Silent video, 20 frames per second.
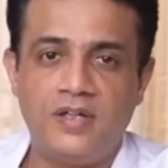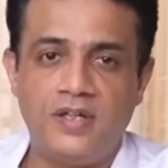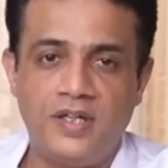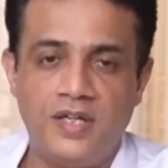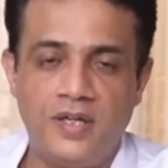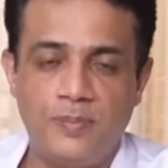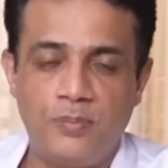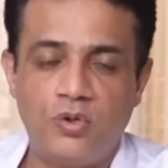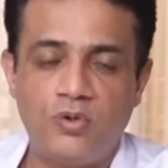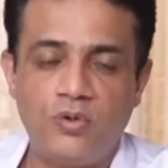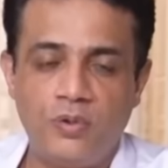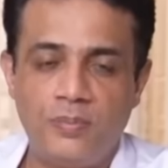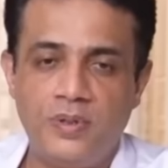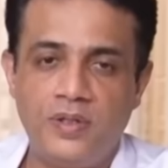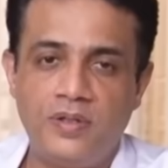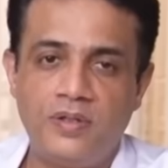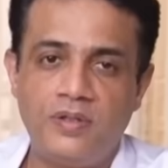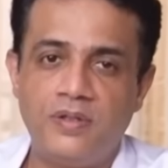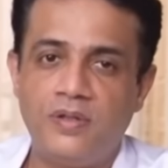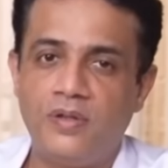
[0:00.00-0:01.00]

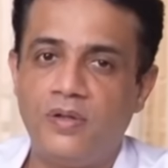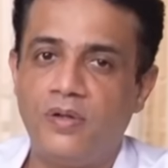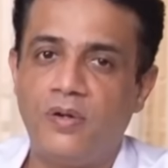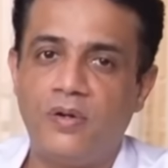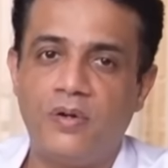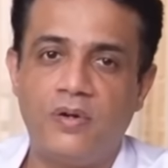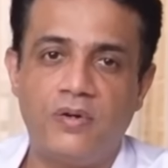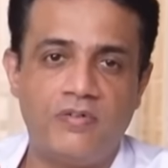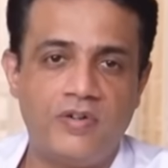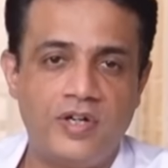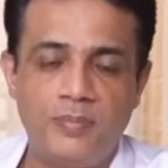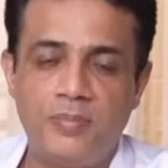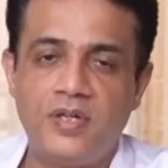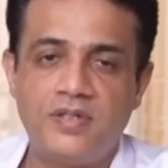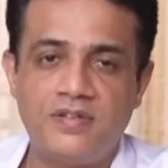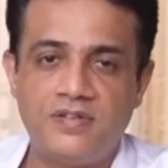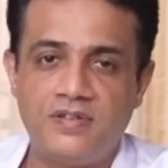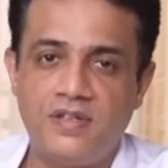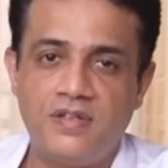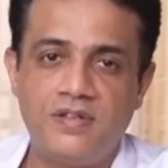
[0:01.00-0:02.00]
hemoglobin or red
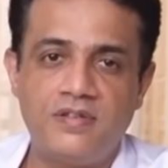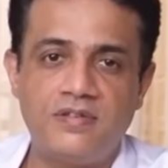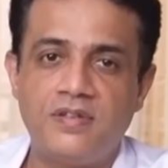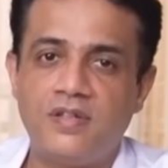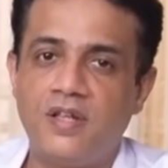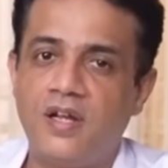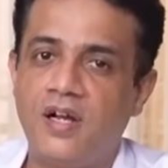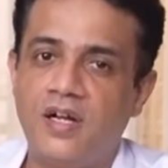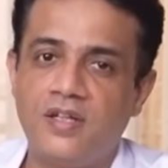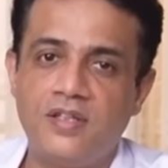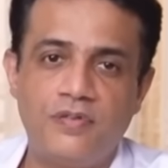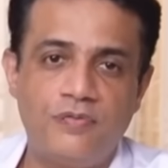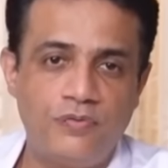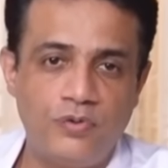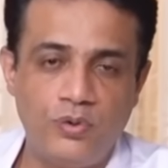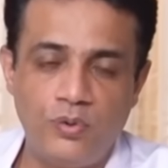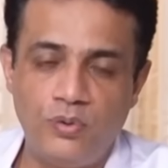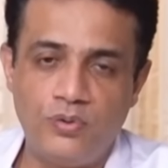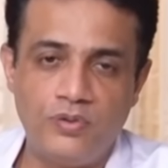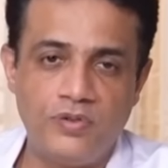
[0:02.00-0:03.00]
blood cells are the
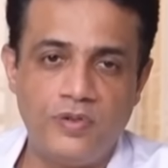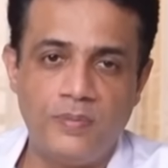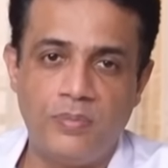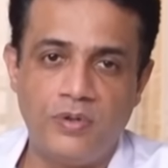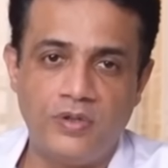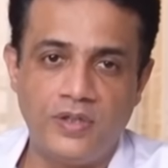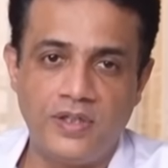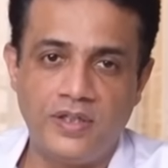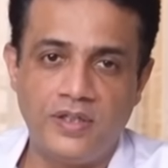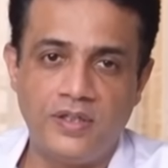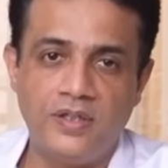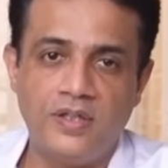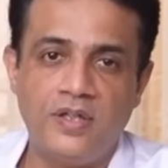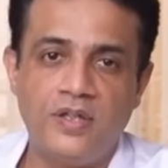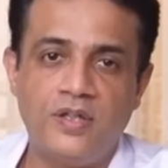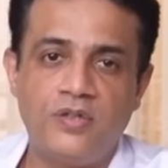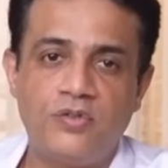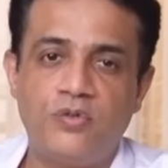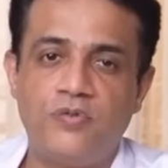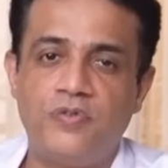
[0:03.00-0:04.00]
fuel to the body.
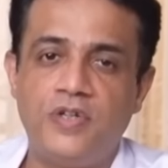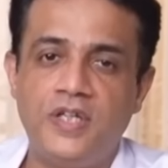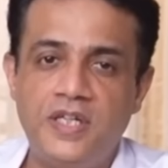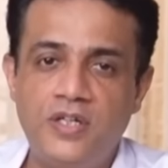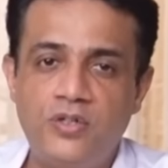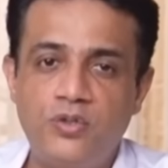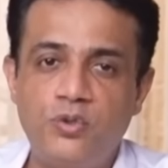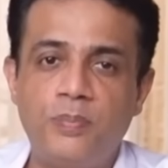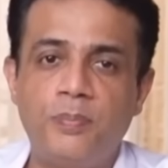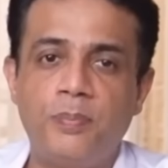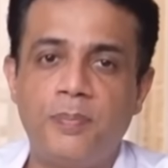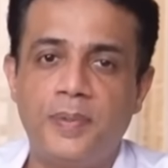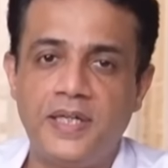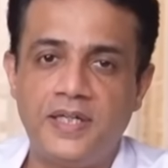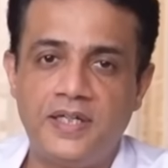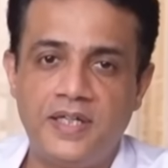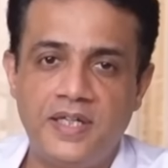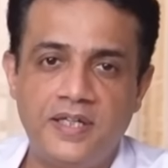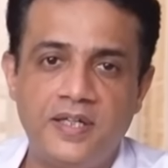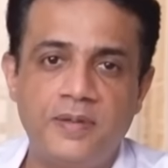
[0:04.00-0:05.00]
So we need to
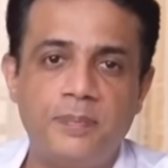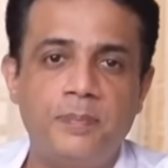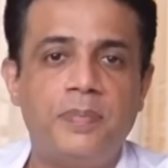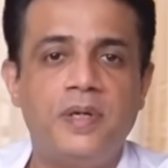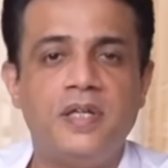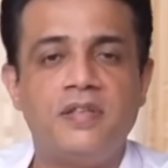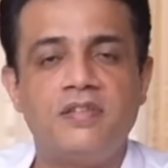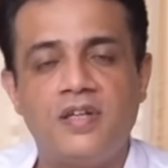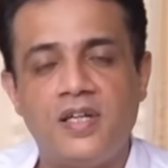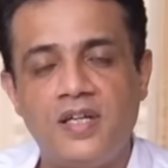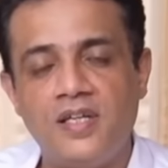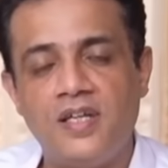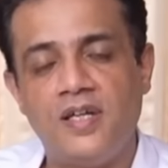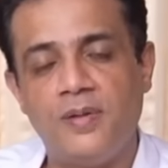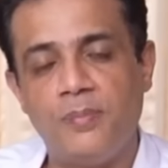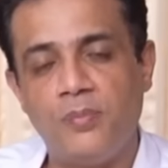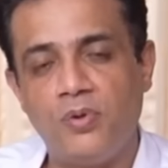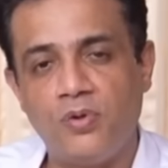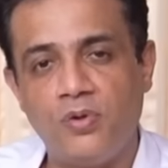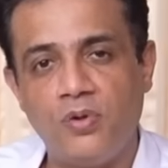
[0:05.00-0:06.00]
maintain a baseline
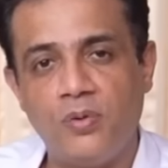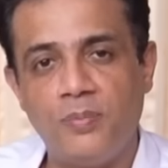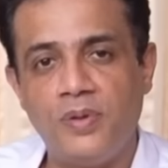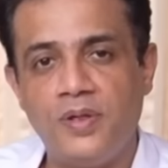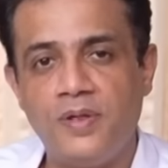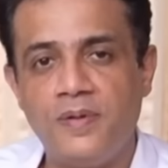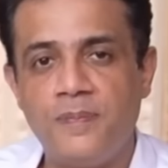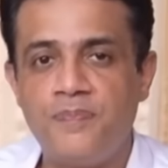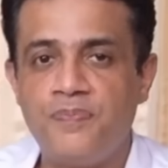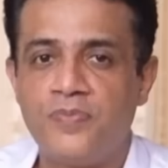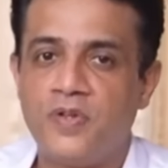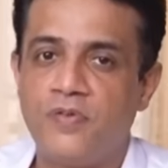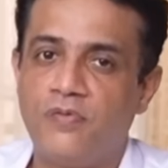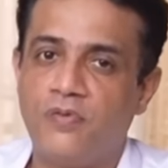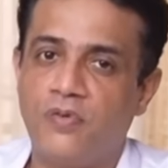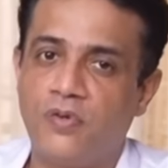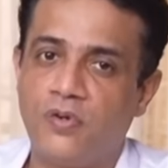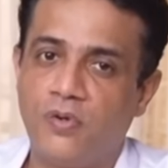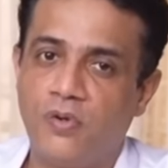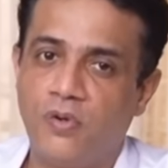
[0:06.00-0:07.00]
hemoglobin
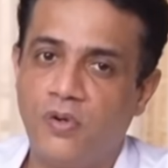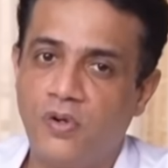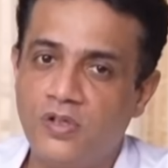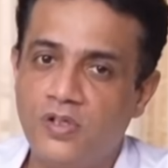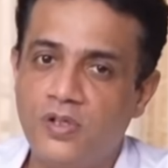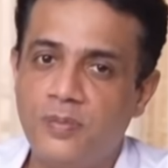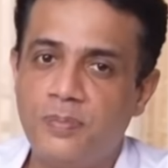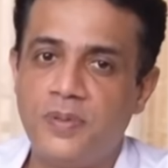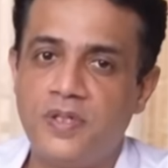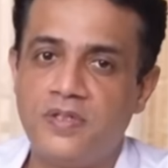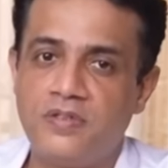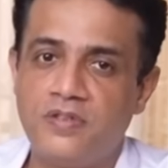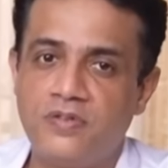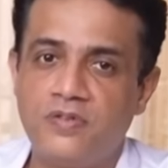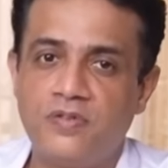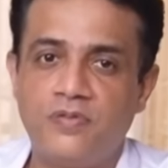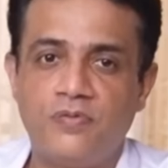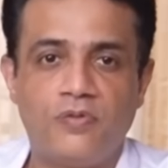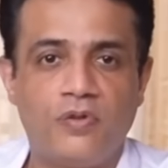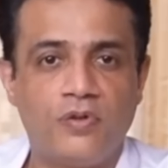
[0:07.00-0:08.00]
for all the
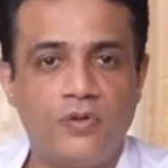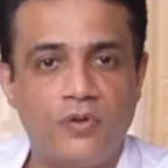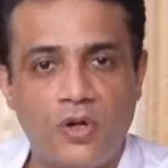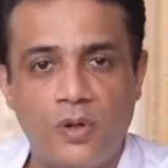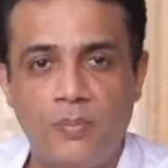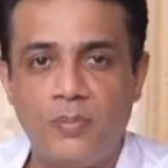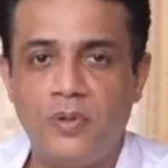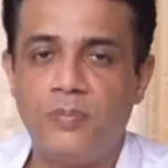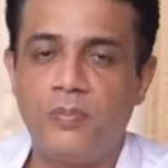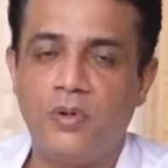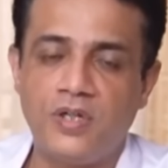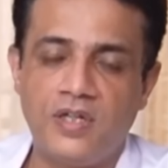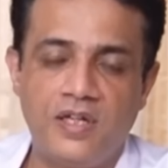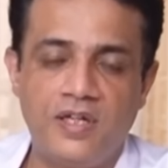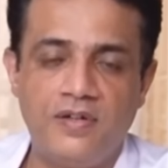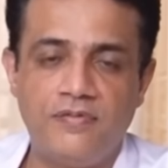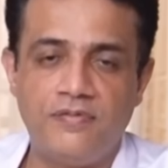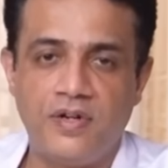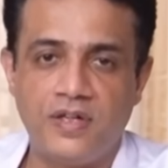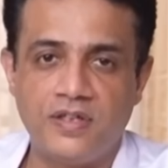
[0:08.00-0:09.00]
patients for normal
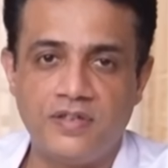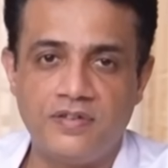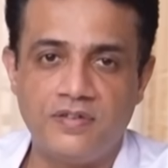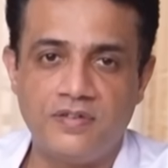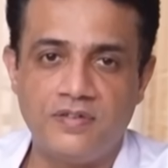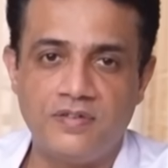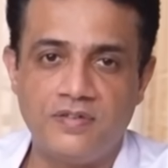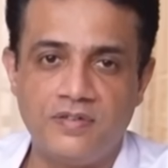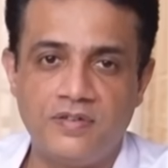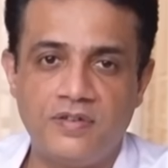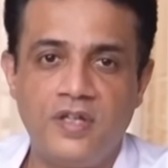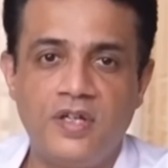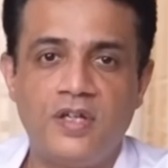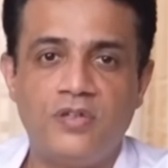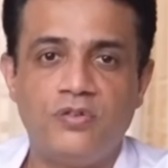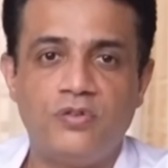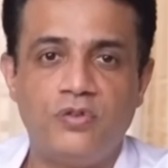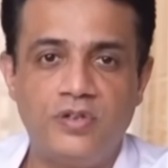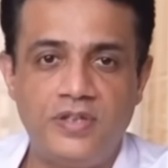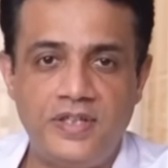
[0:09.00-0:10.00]
bodily functions.
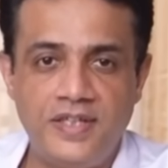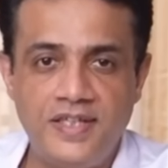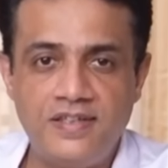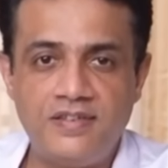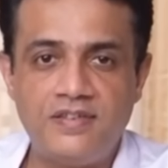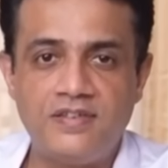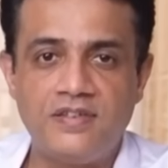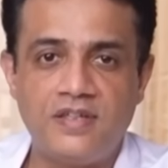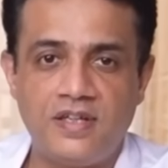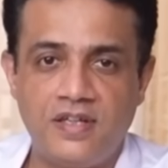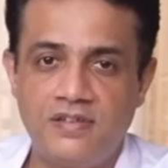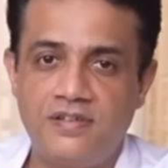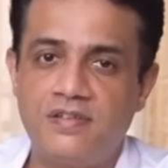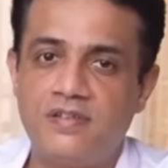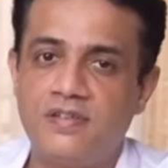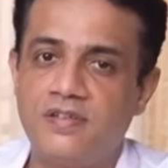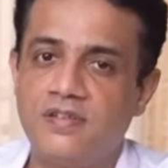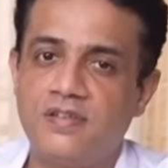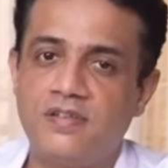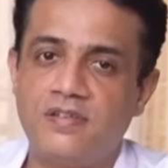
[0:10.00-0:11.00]
So these
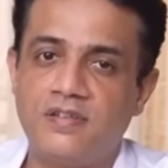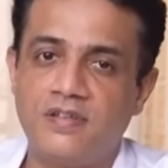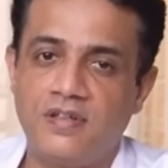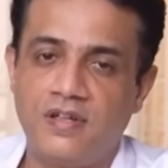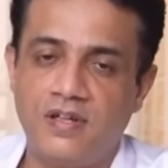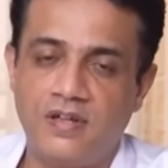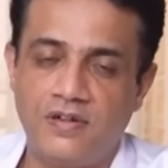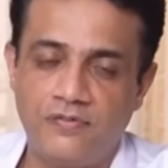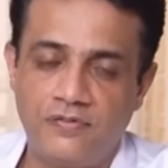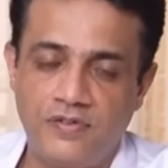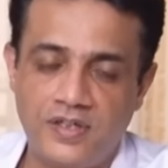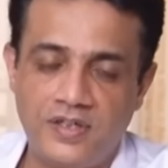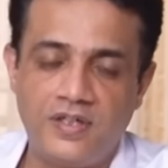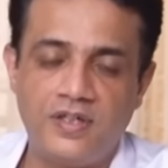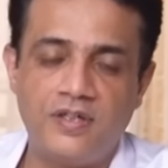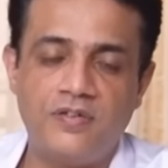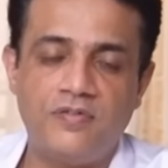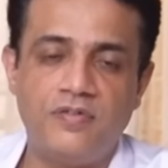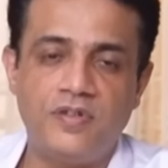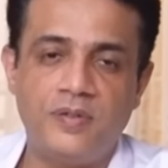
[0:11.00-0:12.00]
kids
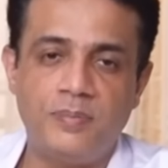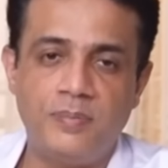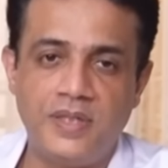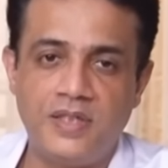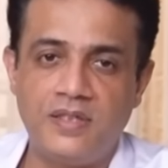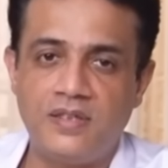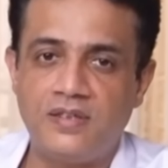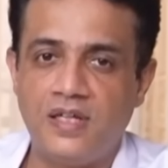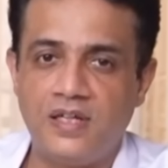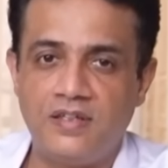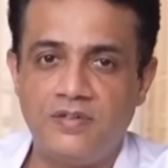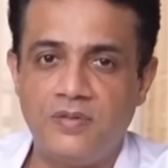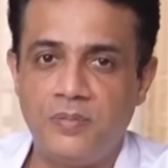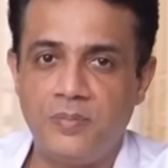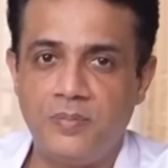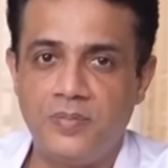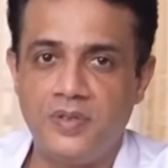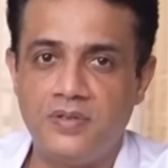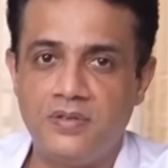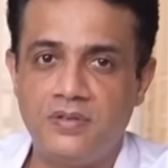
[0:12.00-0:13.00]
affected with beta
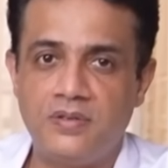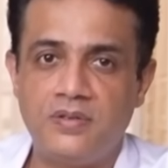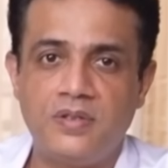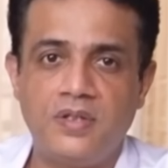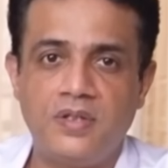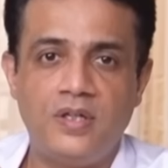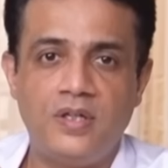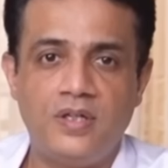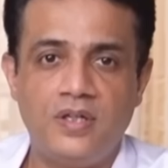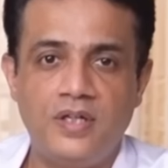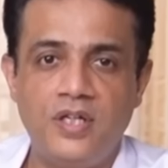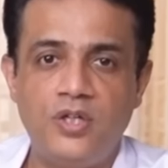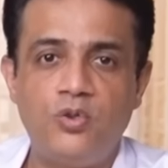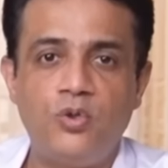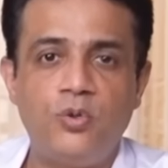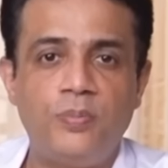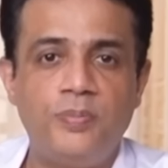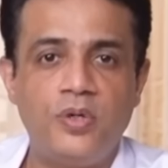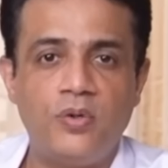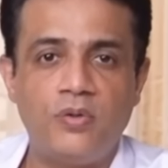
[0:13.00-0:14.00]
thalassemia major need
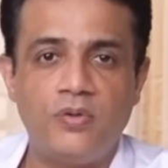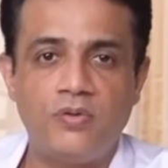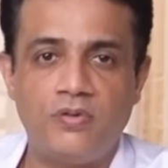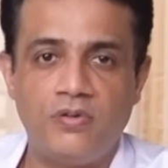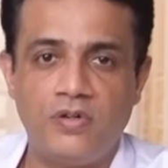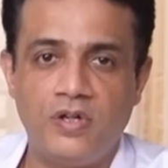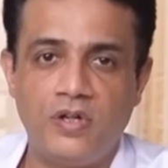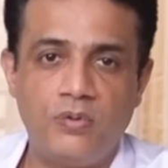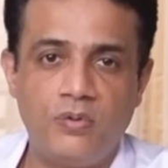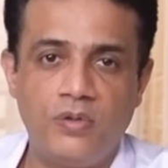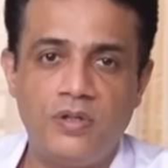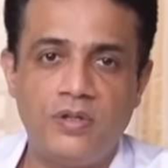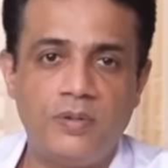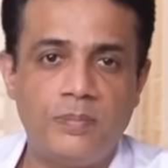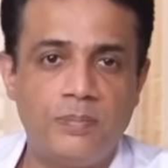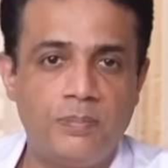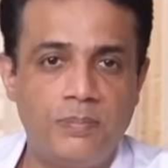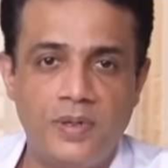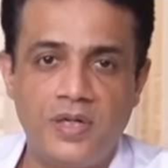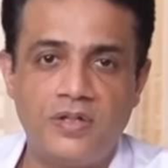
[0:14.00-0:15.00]
to be on regular
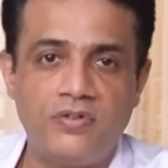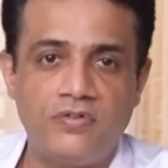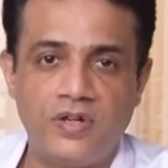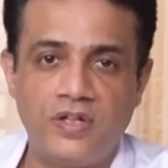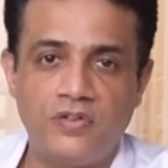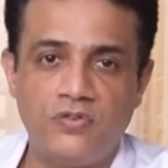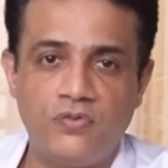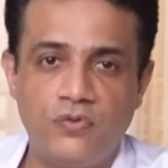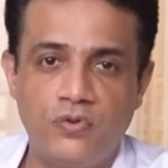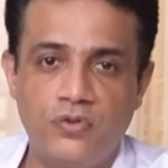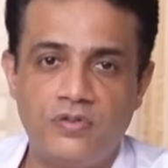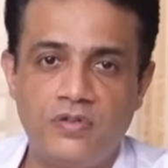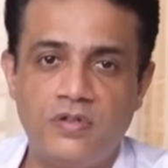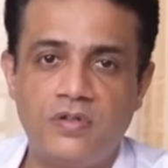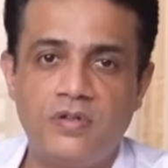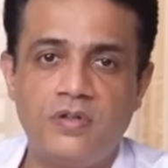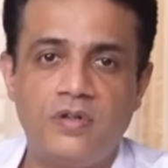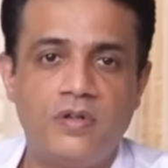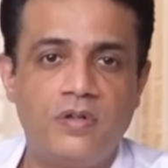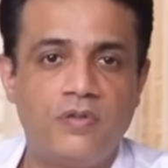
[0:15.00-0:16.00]
blood
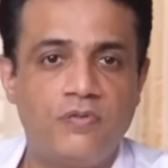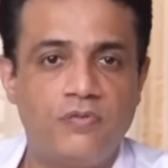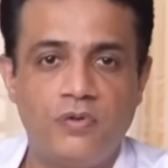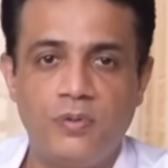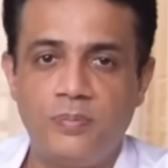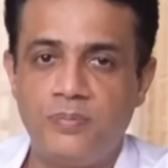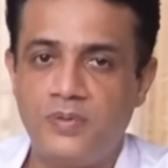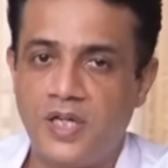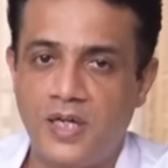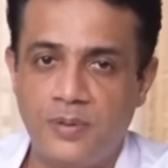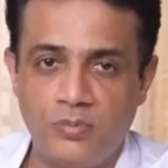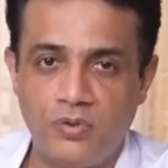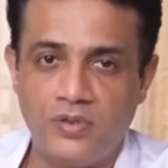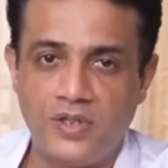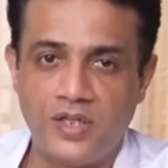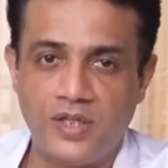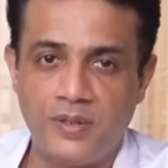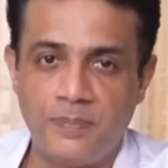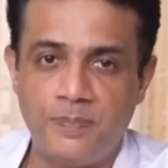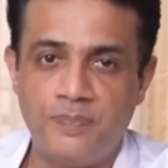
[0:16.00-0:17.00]
transfusion from time to
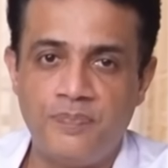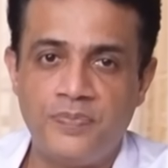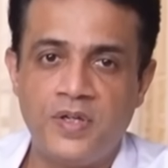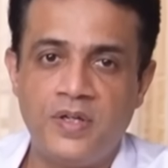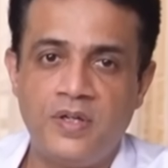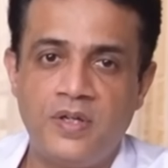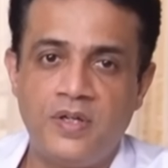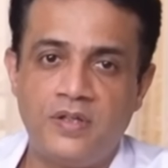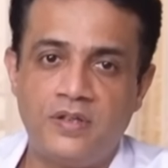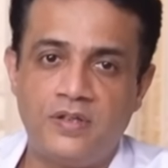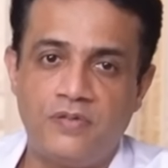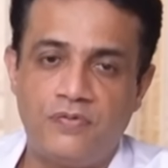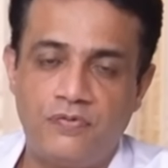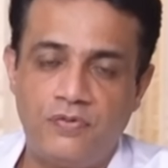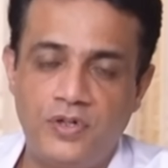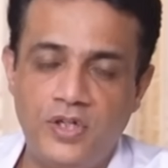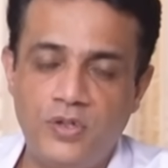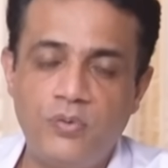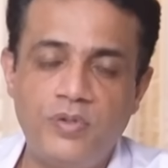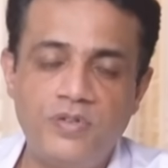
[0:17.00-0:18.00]
time. The
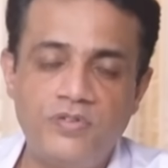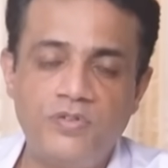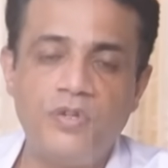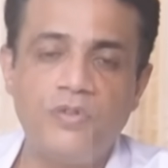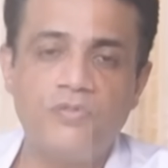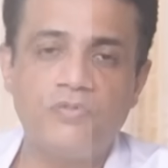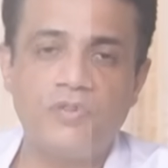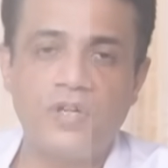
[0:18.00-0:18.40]
frequency of